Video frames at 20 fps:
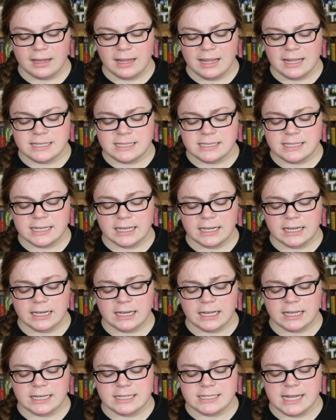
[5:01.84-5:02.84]
and stick it in
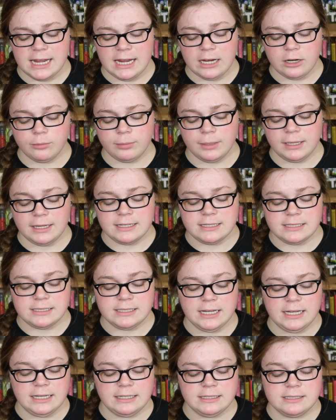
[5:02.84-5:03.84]
a container because
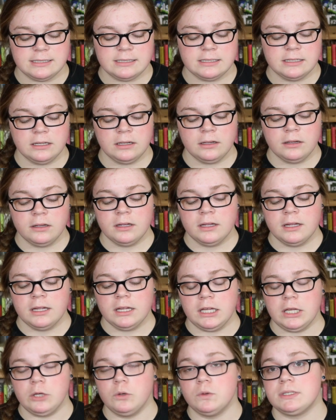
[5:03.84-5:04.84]
it's
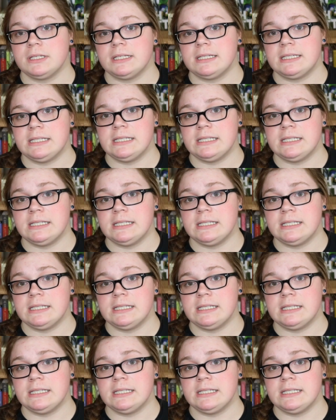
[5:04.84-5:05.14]
useless